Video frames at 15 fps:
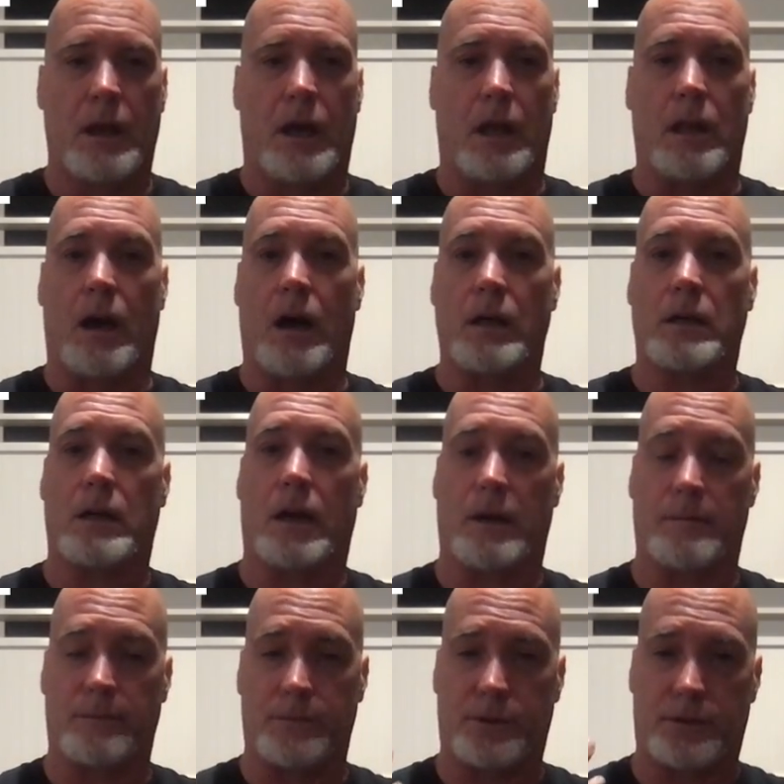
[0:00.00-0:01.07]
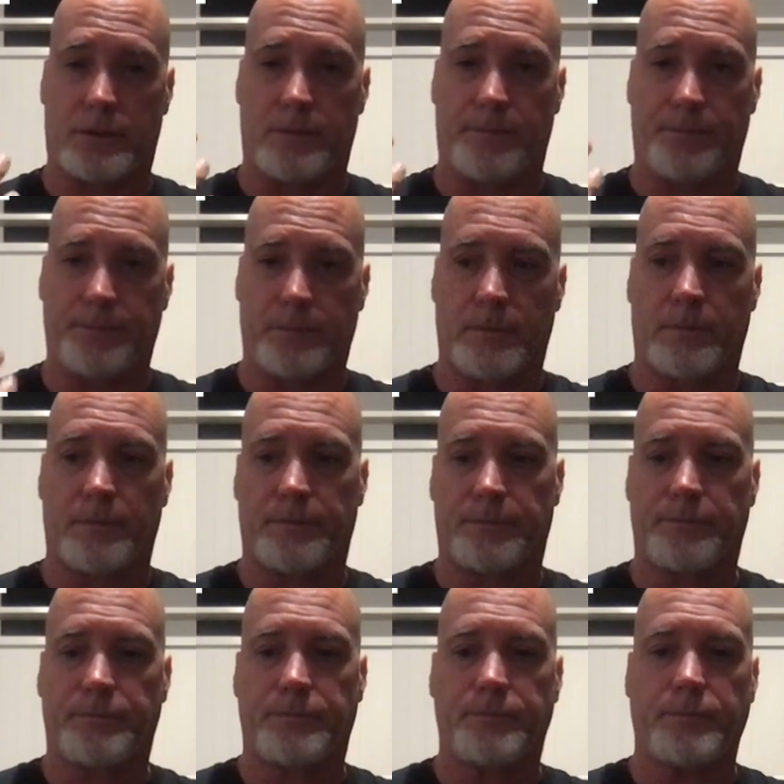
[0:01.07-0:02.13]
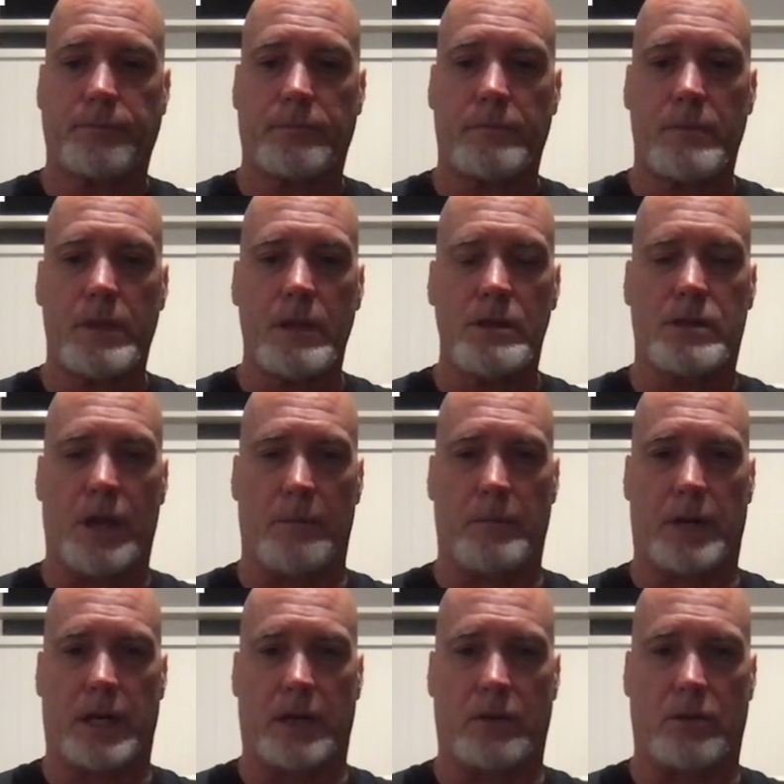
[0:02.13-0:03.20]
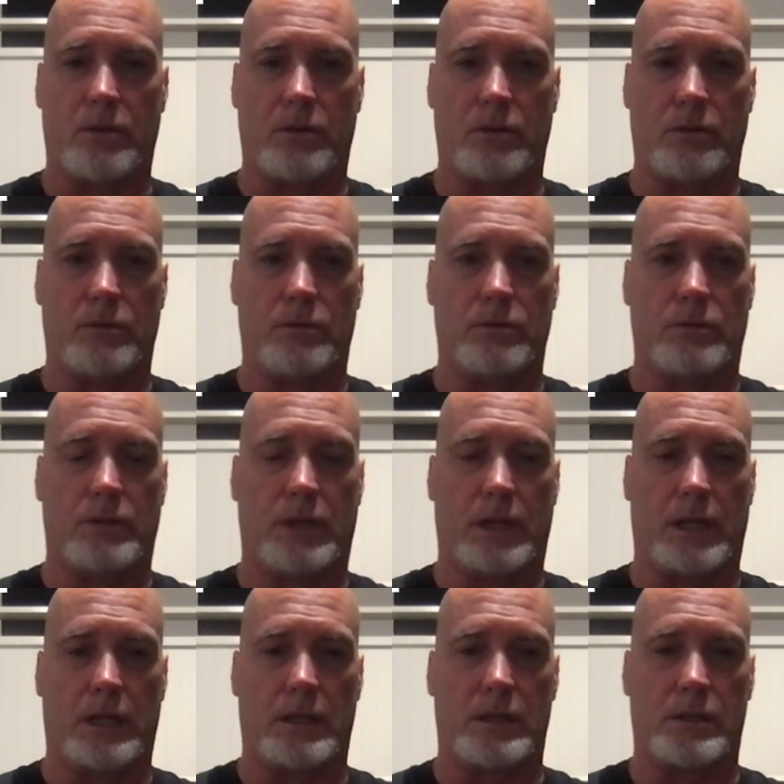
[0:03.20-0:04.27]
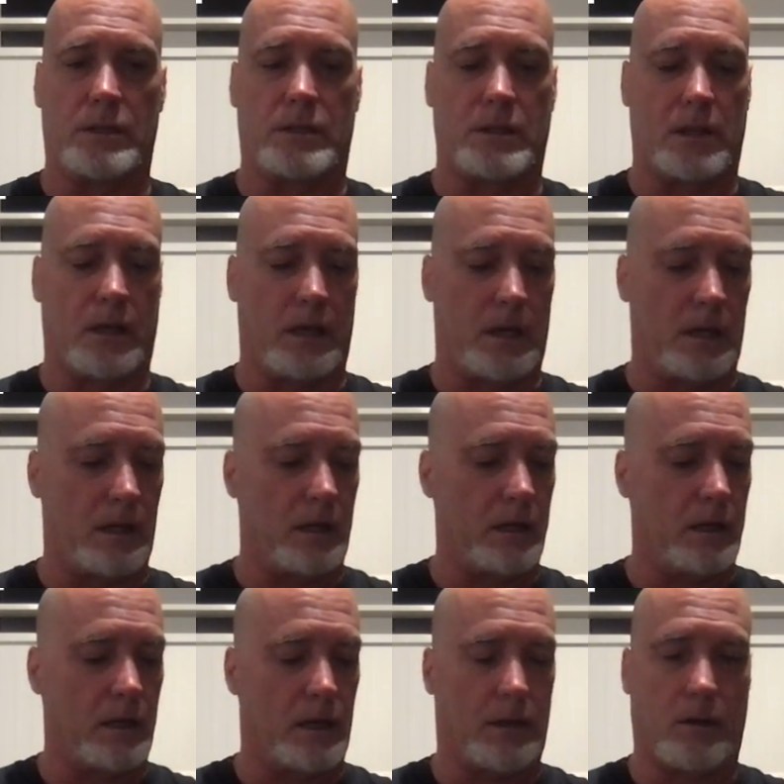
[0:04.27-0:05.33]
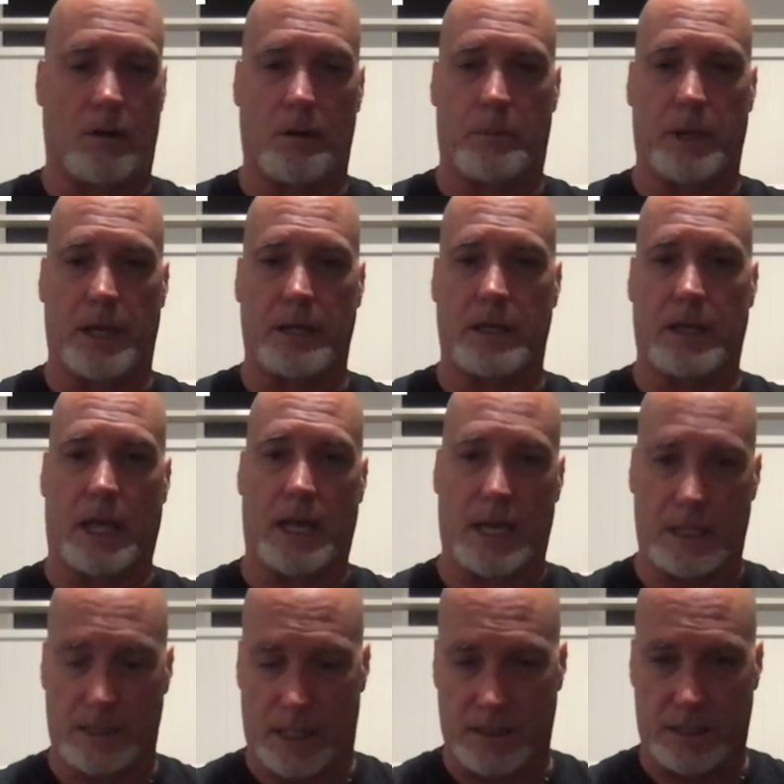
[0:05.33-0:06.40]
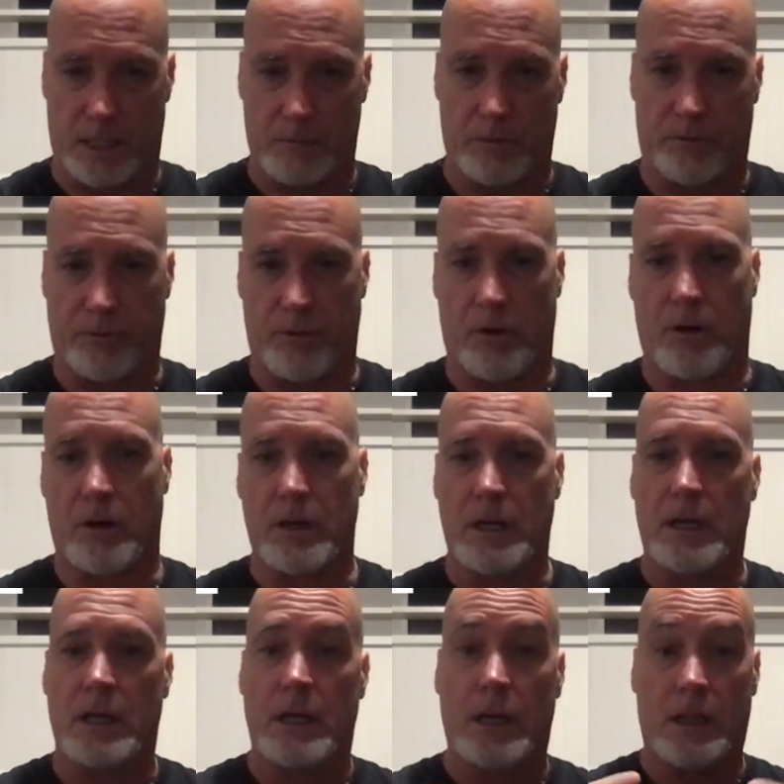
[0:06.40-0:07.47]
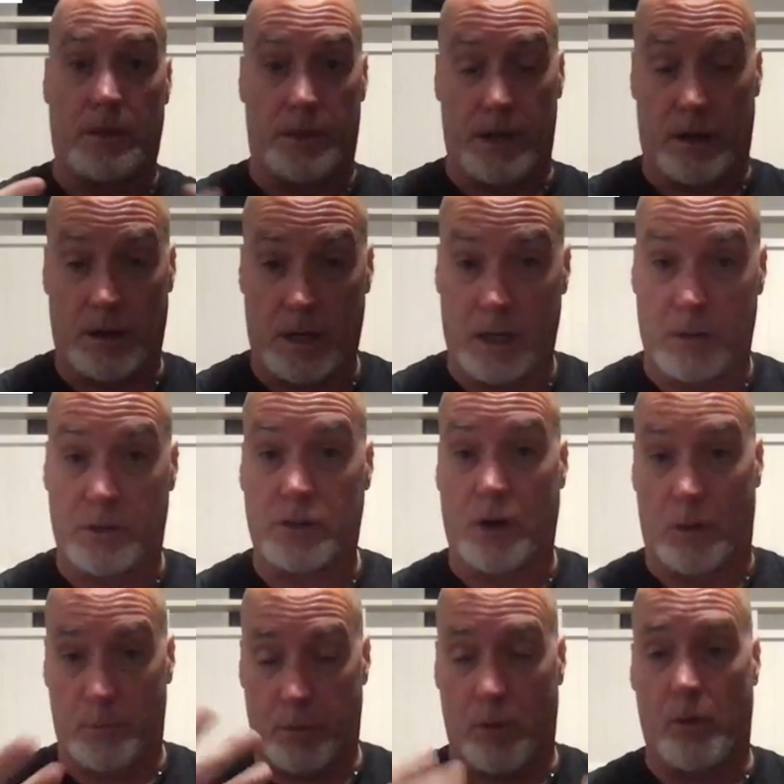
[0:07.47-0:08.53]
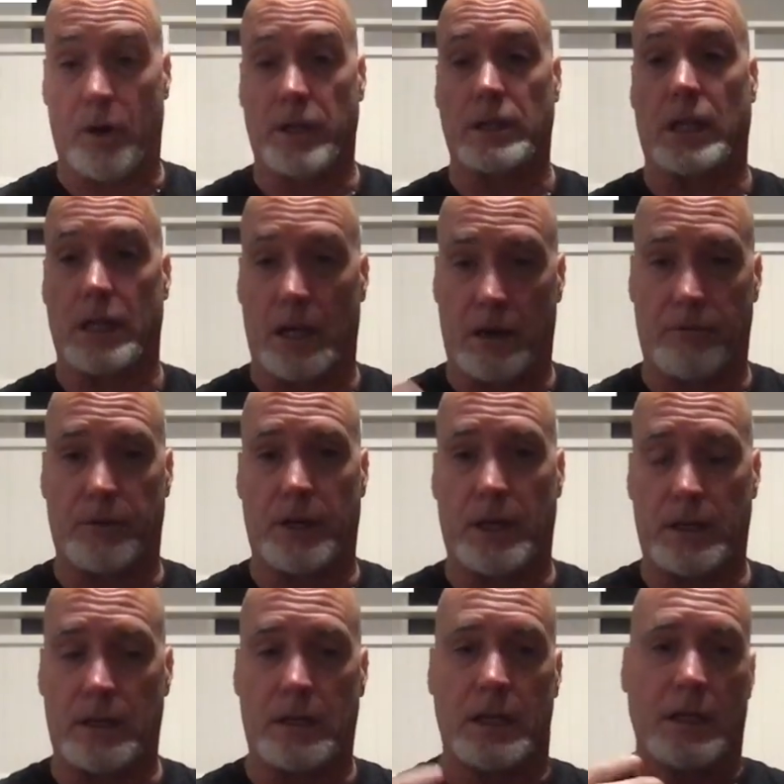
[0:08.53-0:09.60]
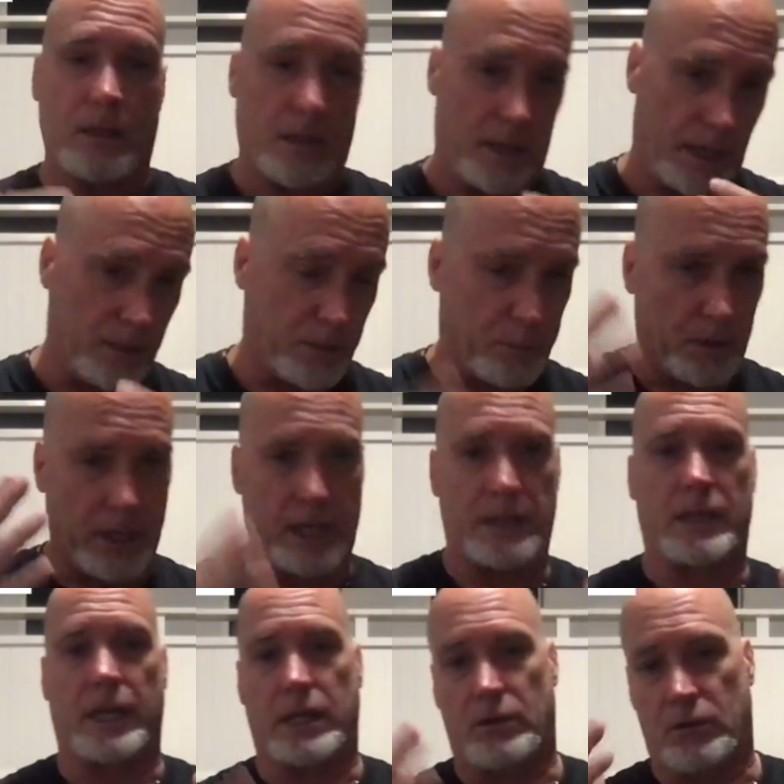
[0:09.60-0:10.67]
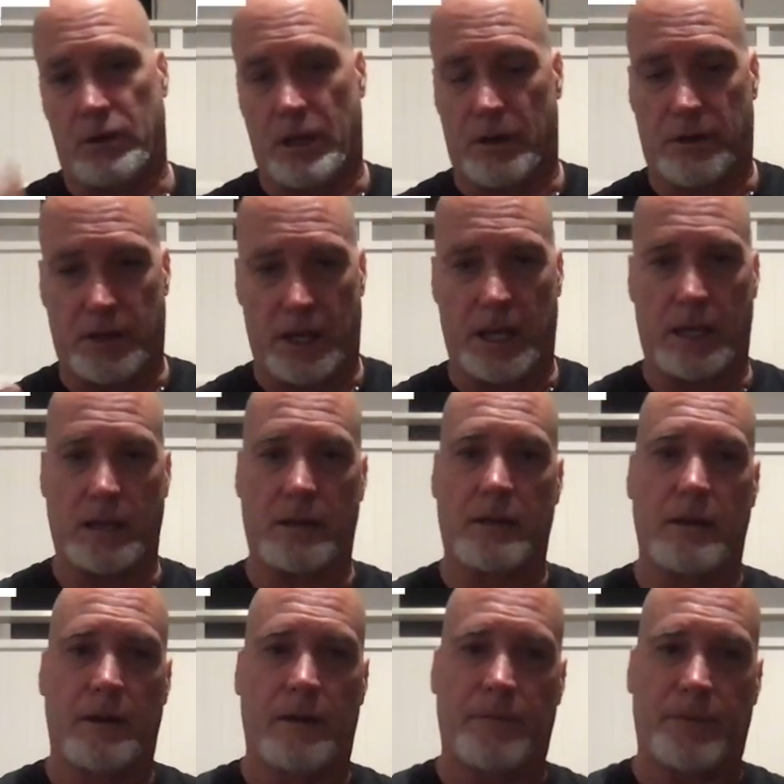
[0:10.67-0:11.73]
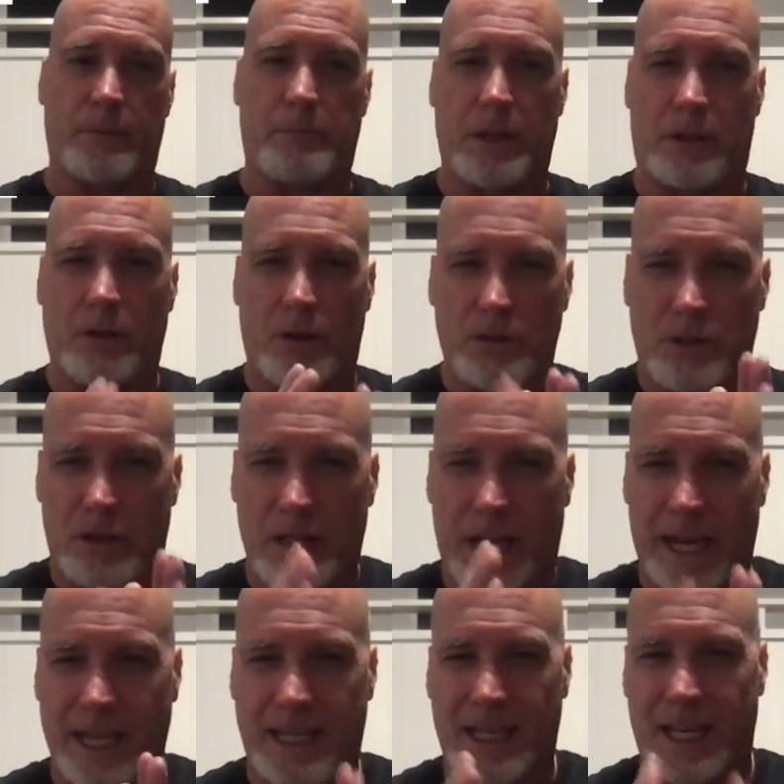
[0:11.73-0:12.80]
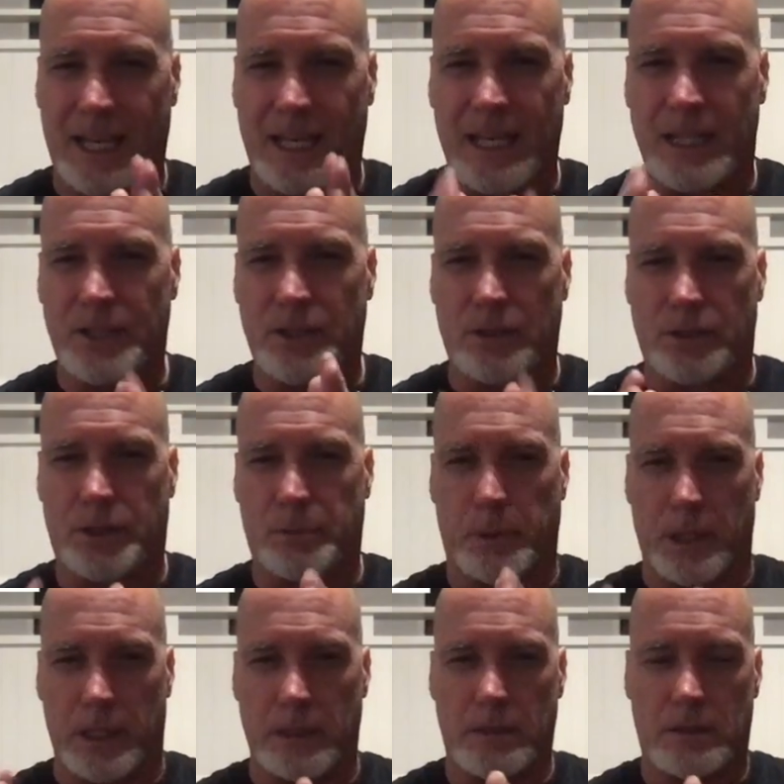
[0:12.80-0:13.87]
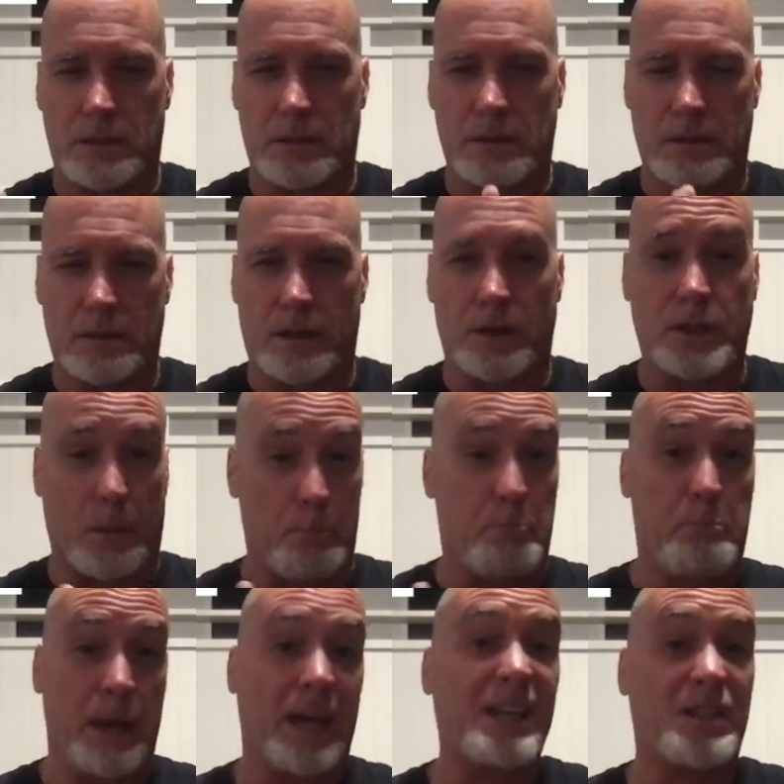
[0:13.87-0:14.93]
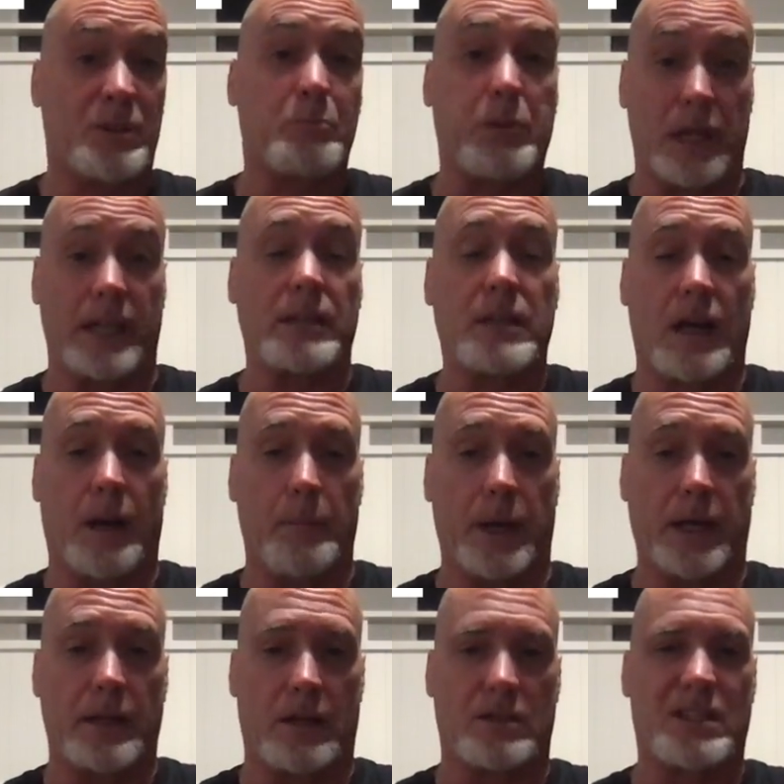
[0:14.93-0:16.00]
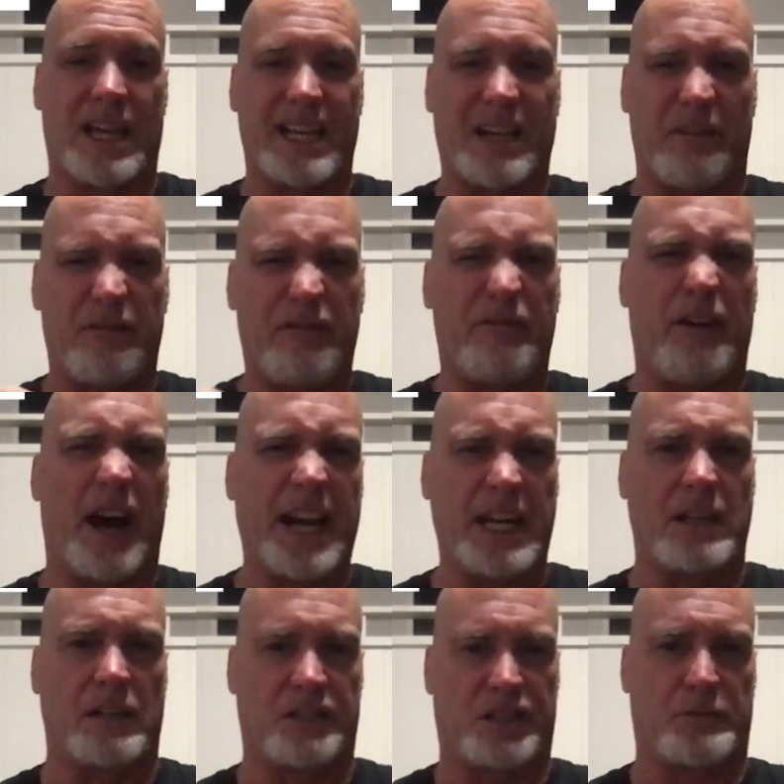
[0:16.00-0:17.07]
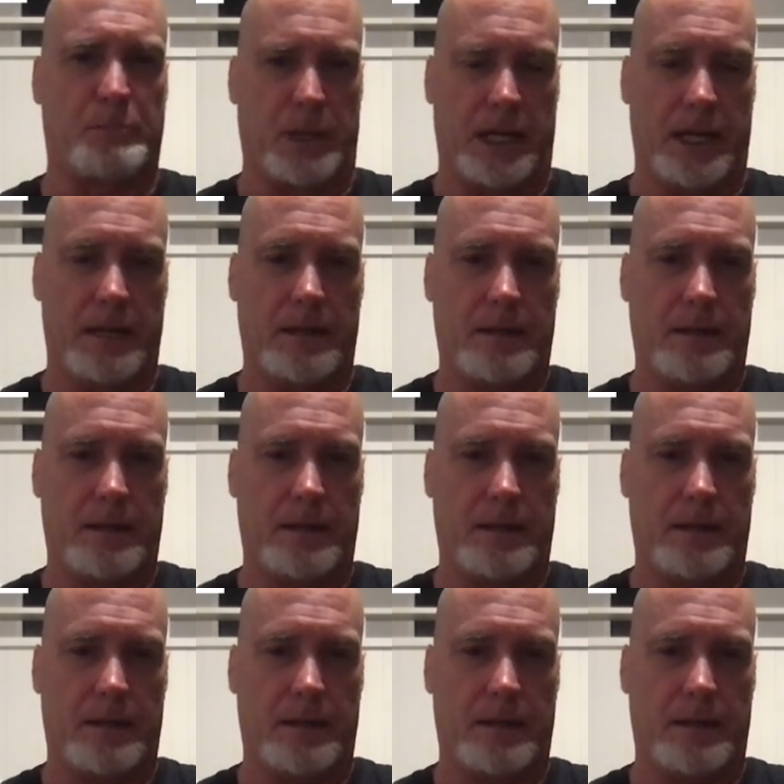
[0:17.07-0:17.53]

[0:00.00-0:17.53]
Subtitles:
Along comes somebody who is a codependent, and as I said before, they're going to start pouring the love in. They split, they do their thing, but those are like initial splits. There's a big split coming. There's like a final split,